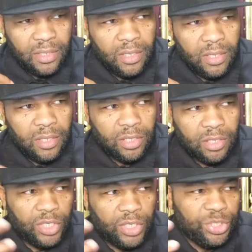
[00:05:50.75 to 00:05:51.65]
So
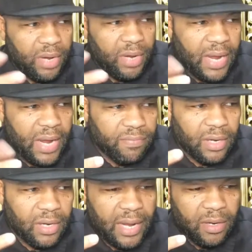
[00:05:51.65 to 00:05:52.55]
did you ever have to
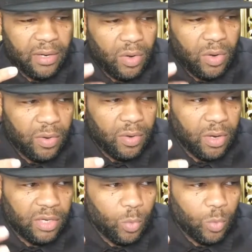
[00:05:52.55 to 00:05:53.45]
like
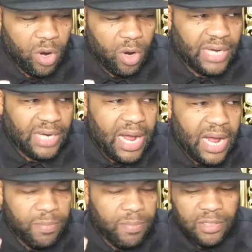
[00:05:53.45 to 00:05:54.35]
work a job or
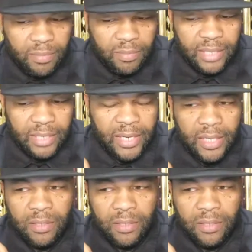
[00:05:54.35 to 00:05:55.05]
something like that?